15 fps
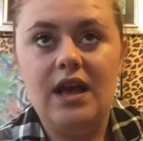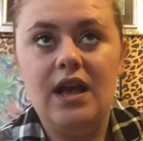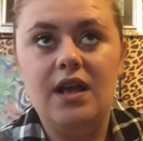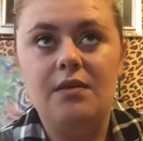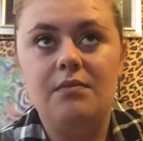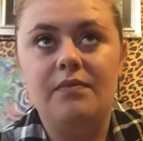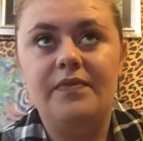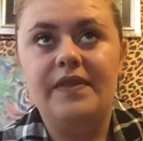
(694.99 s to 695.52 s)

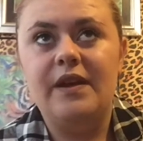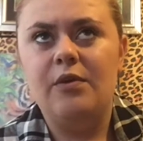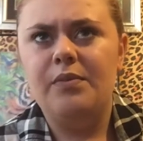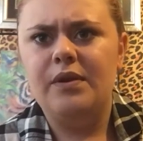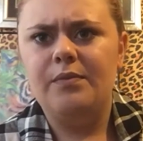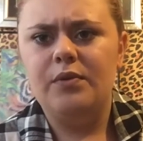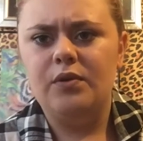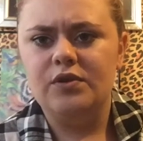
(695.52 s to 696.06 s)
Um, there'll
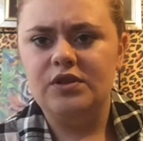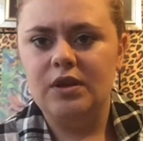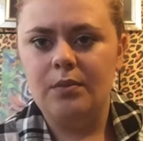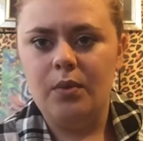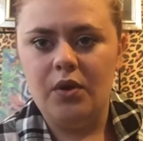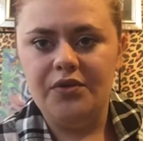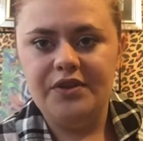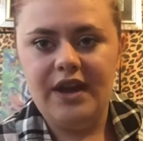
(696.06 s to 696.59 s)
be a post at
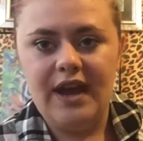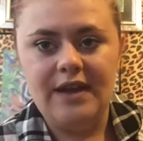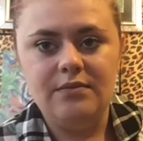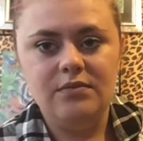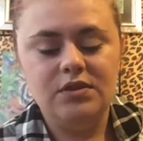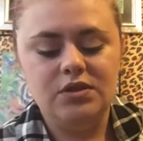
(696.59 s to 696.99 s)
what time,